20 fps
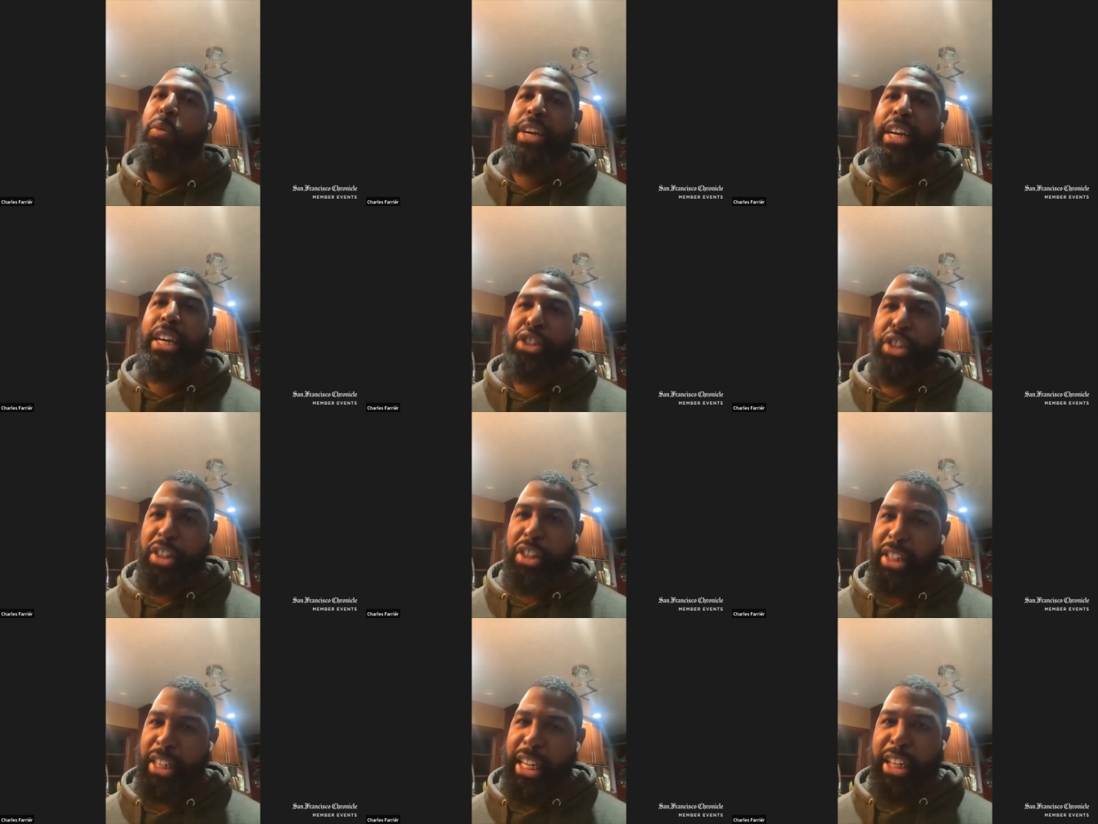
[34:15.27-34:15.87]
We
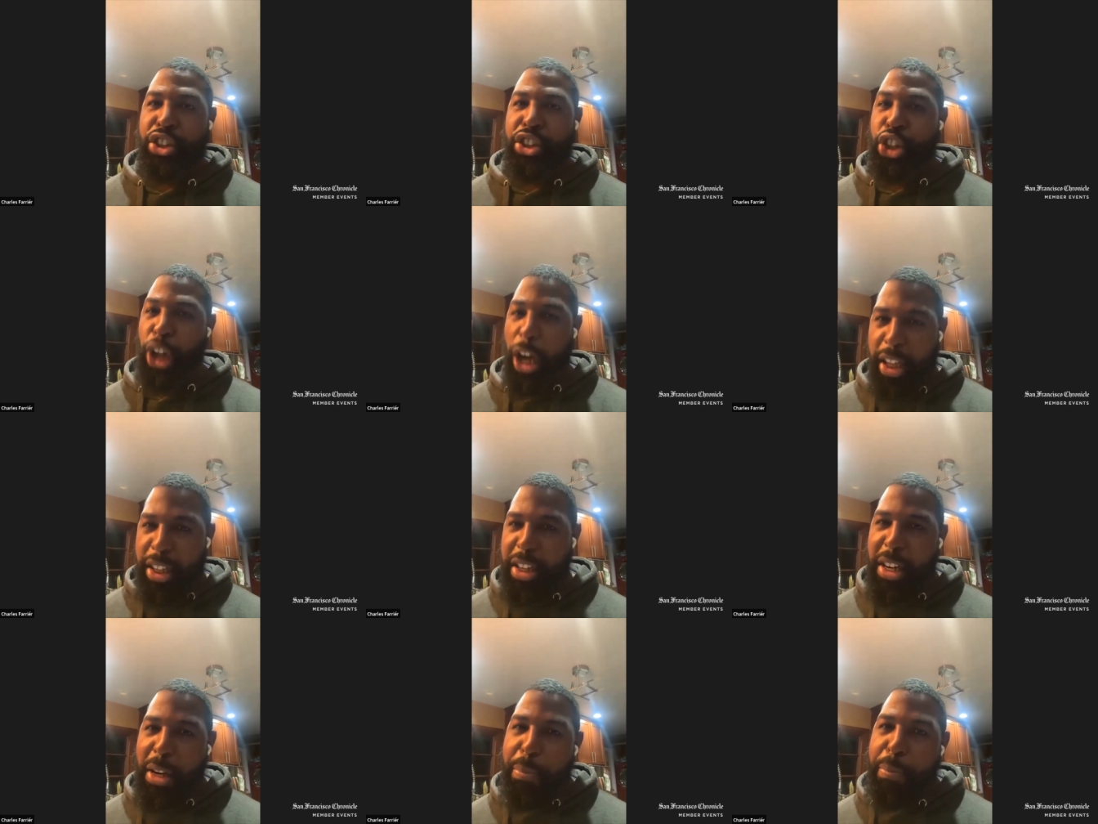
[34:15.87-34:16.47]
actually did a
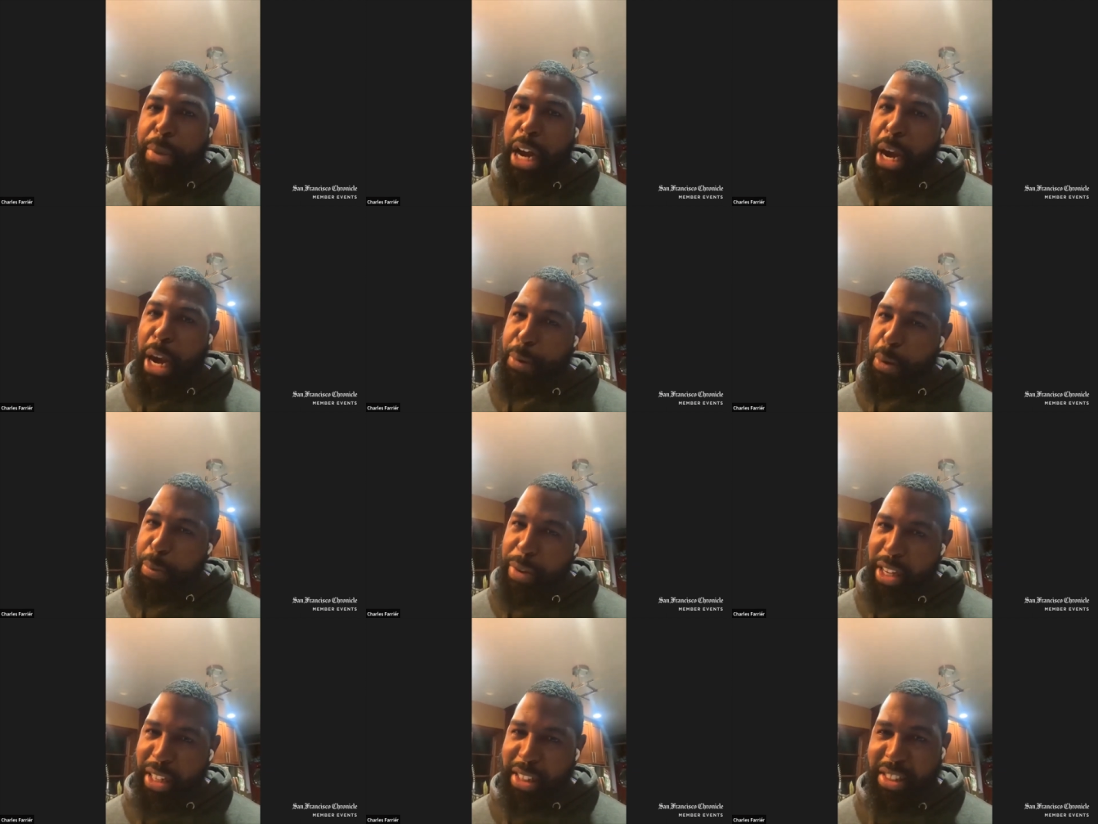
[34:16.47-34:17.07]
chocolate and
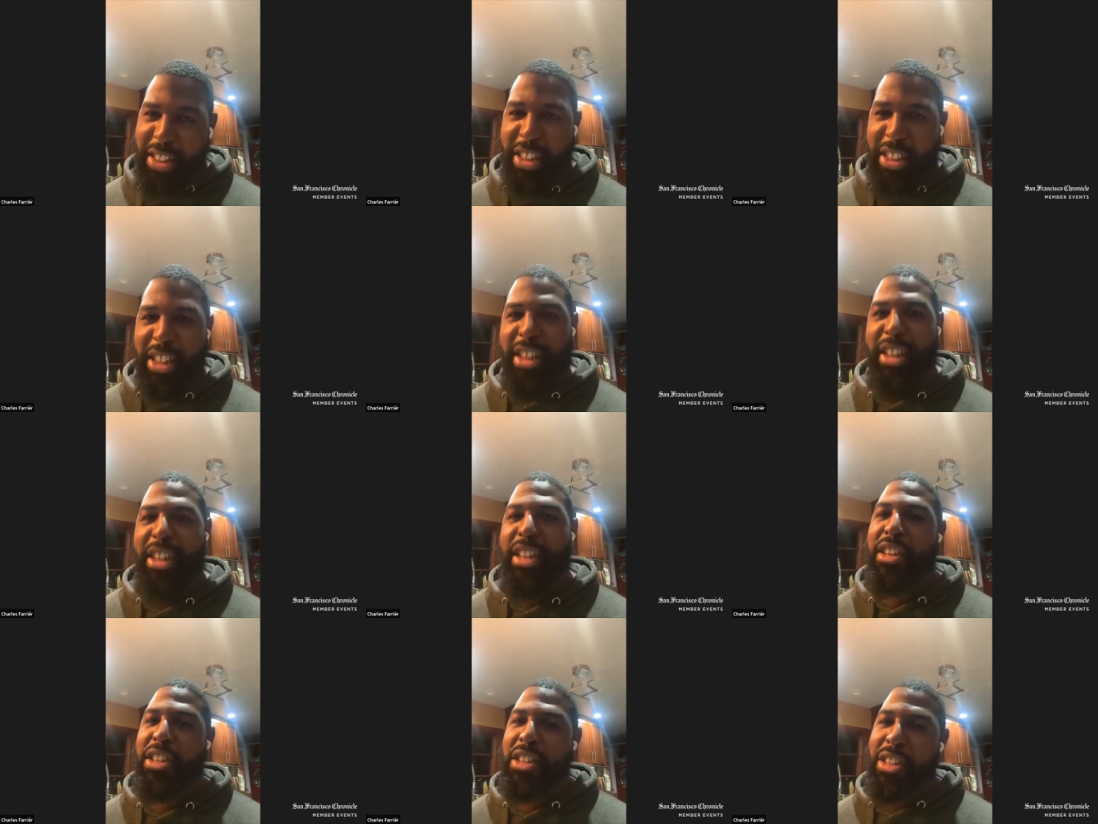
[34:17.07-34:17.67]
peppermint
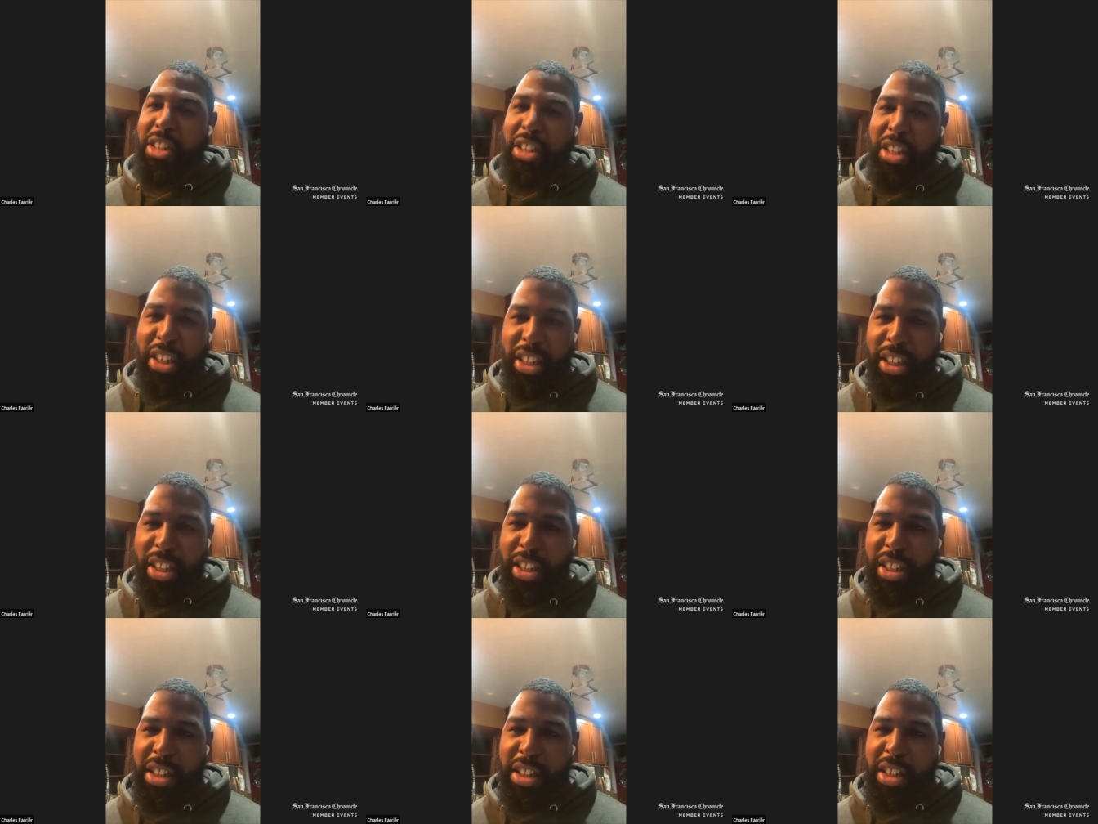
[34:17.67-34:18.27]

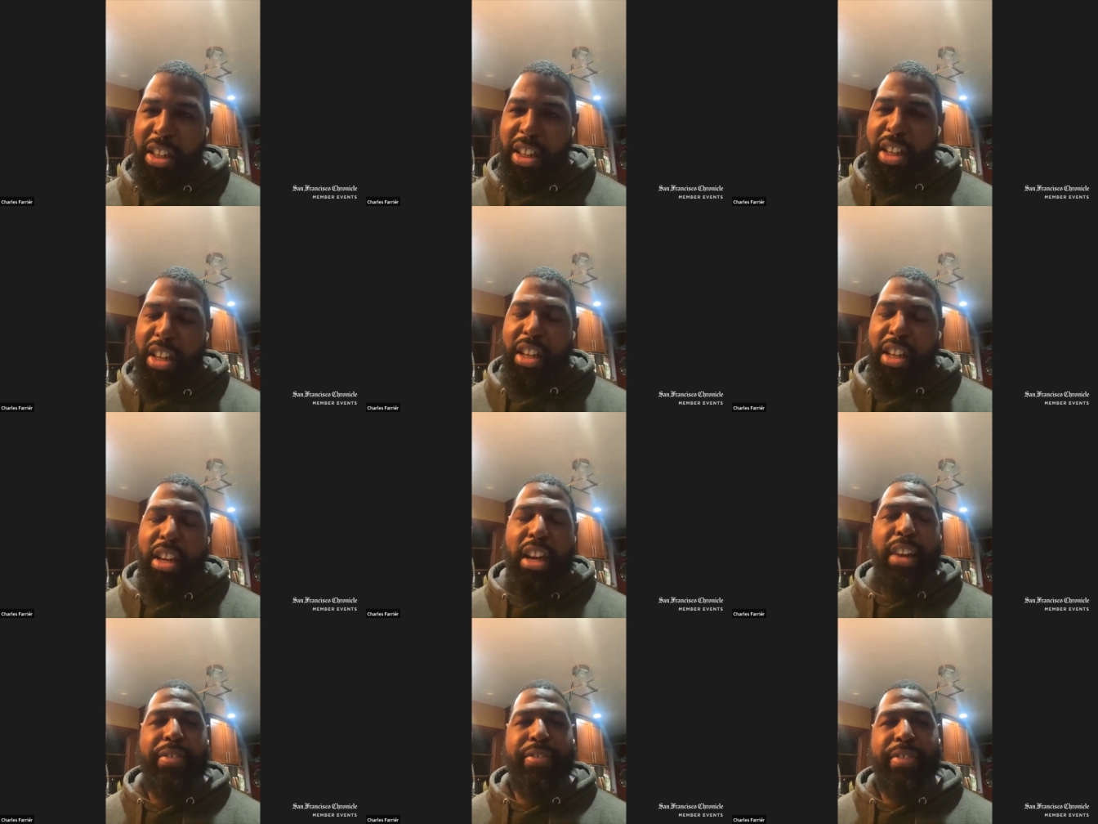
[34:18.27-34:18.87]
cookie,
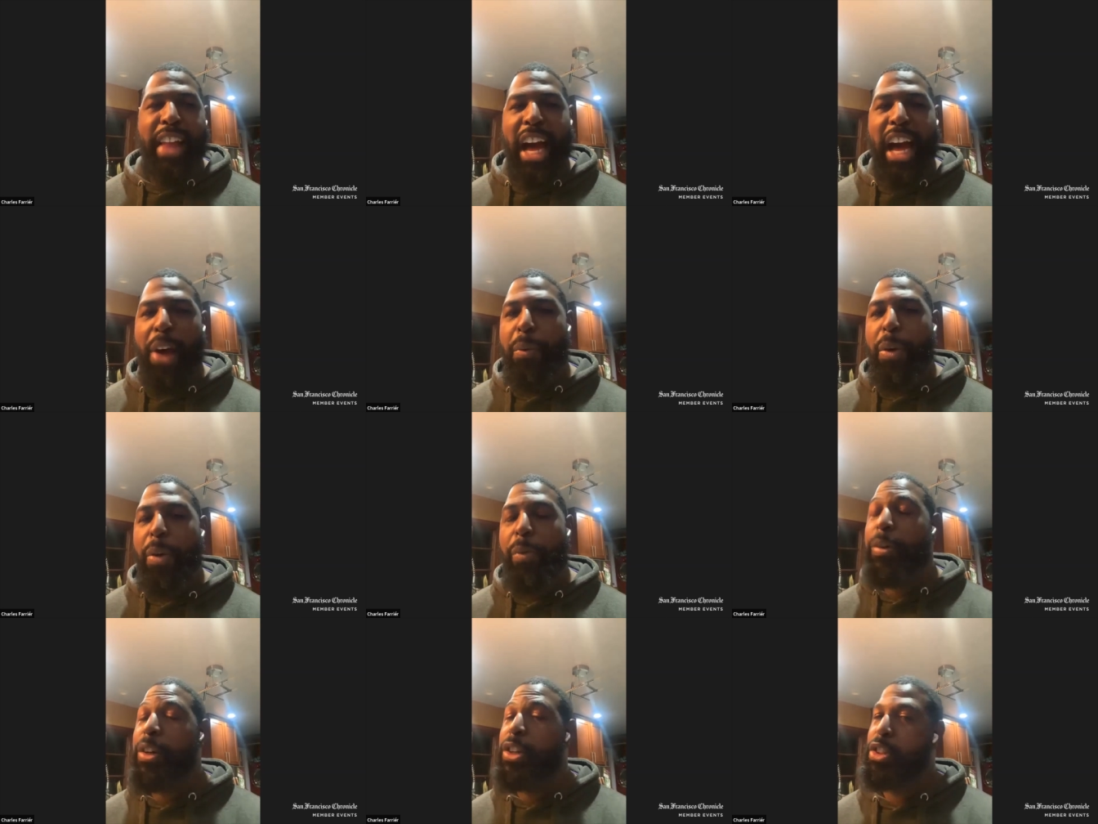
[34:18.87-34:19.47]
and that
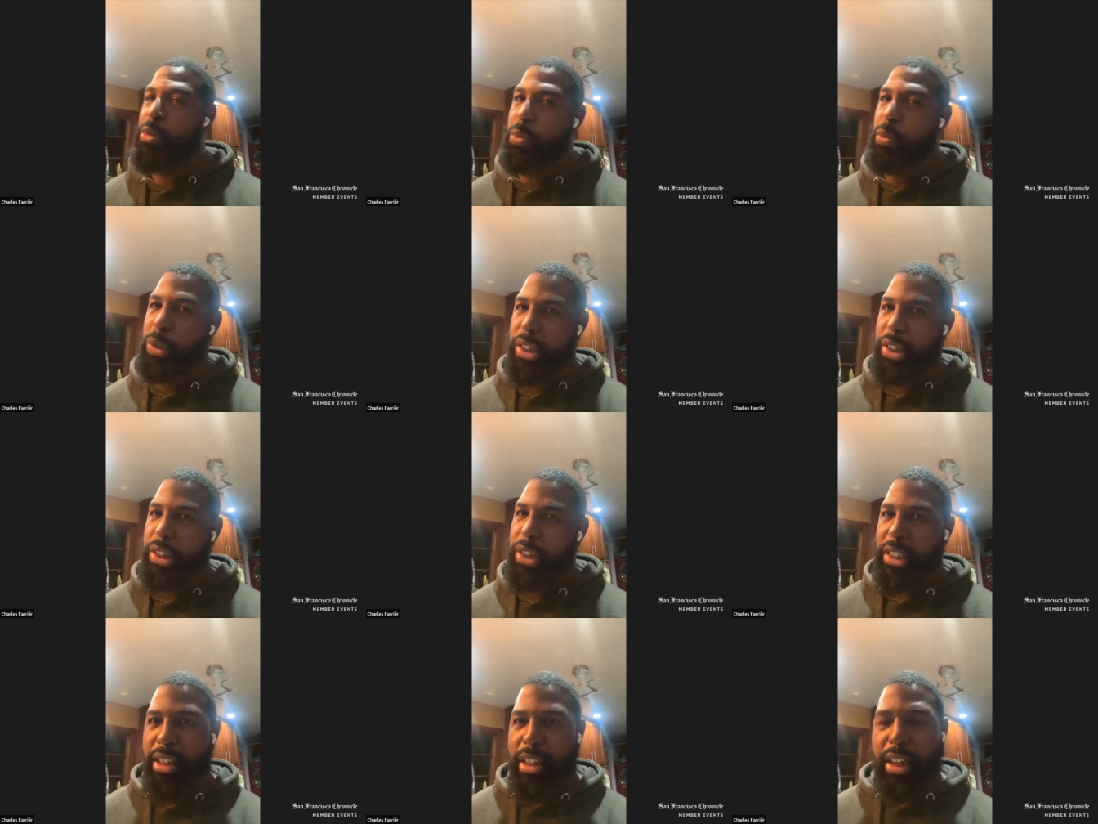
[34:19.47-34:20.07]
one was
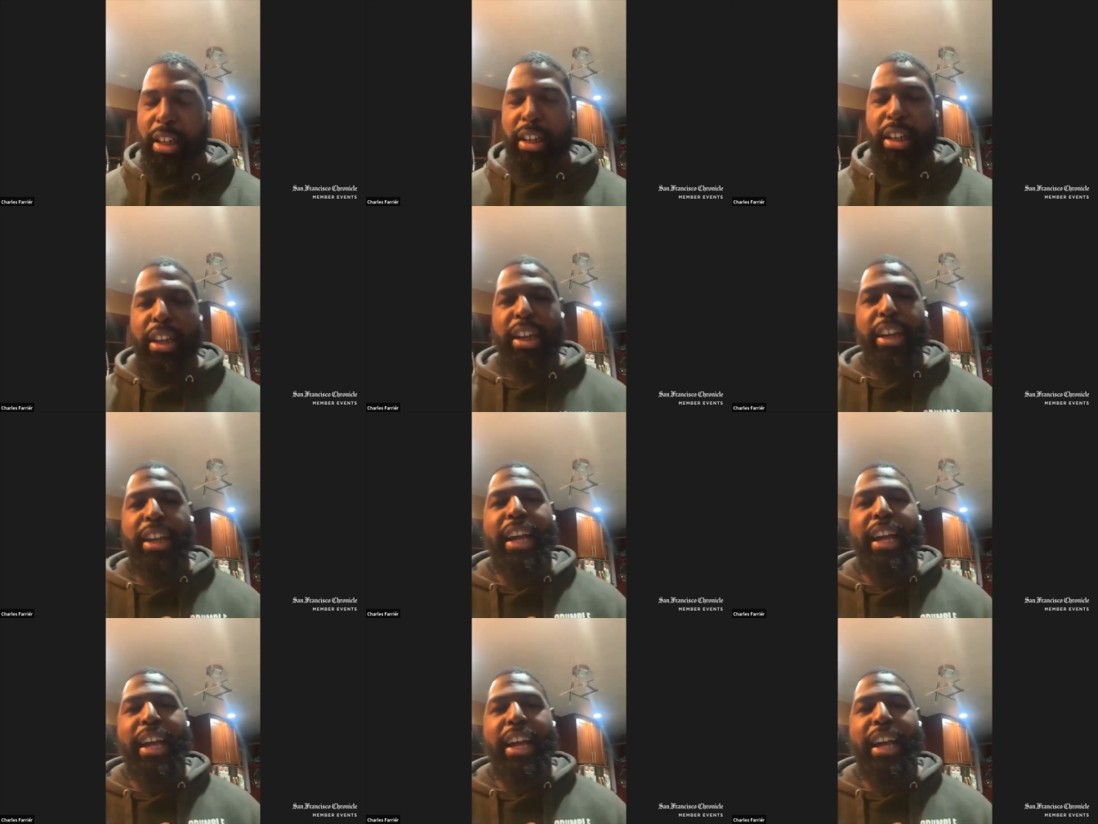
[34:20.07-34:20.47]
really good.